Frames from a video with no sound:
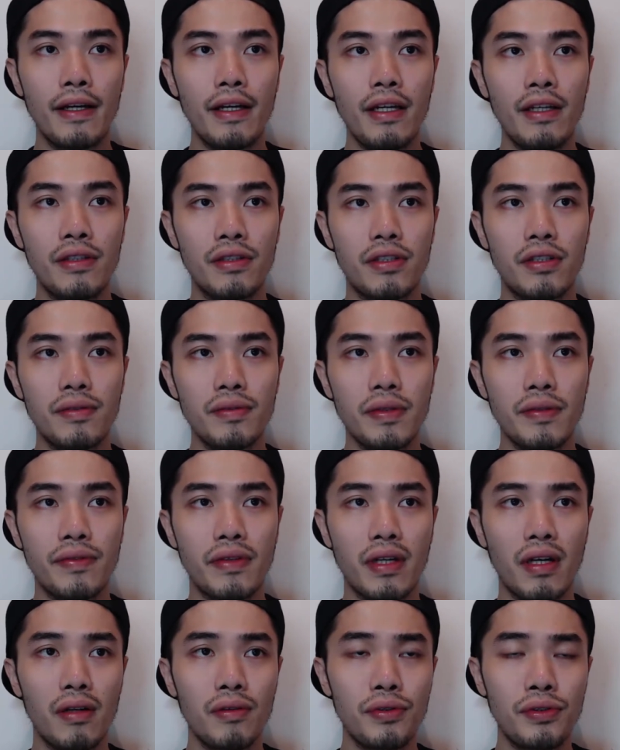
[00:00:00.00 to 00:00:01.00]
in terms of
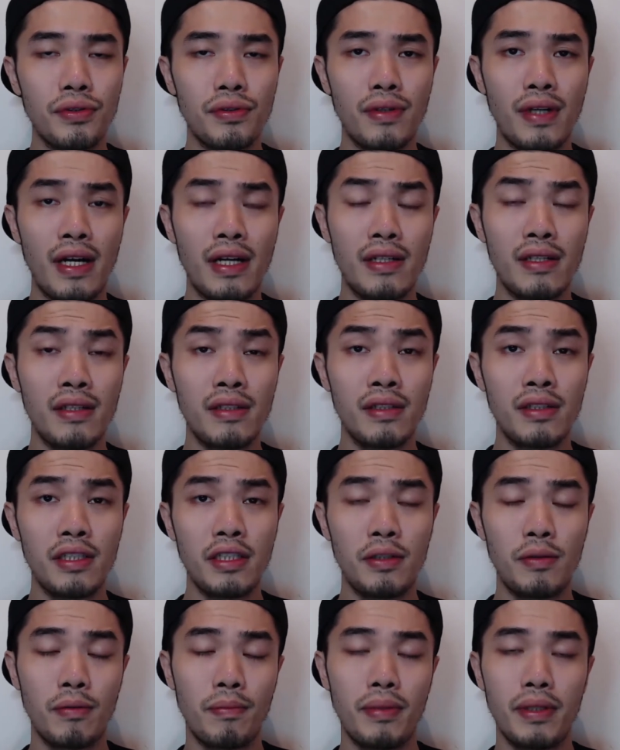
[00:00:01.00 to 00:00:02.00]
cultural
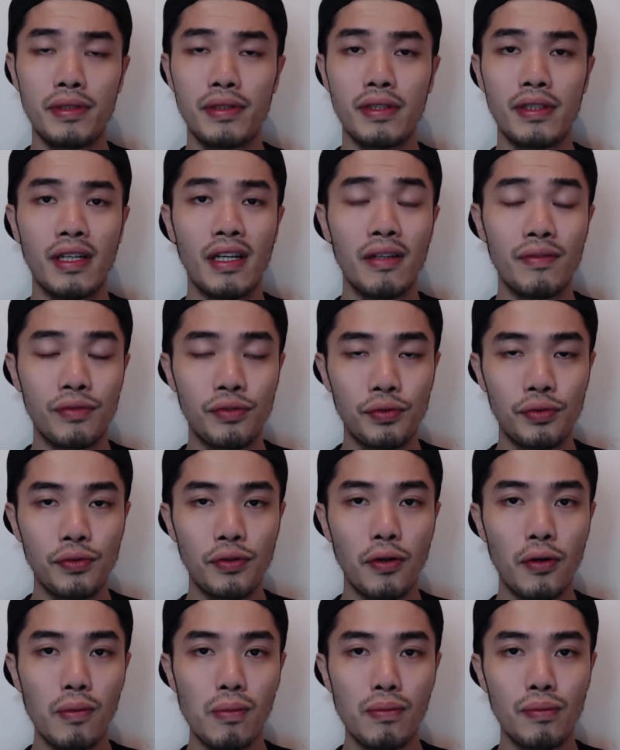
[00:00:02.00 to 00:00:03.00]
identity, we basically have two
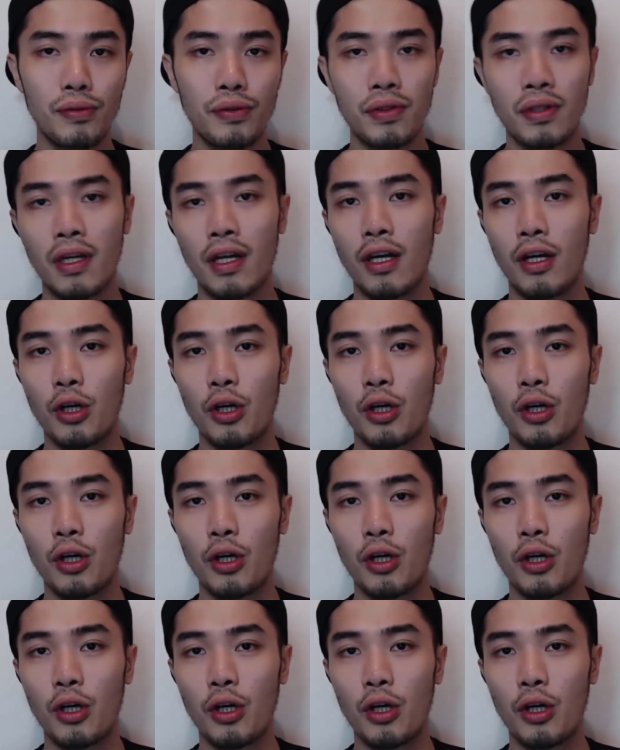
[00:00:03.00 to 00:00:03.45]
homes.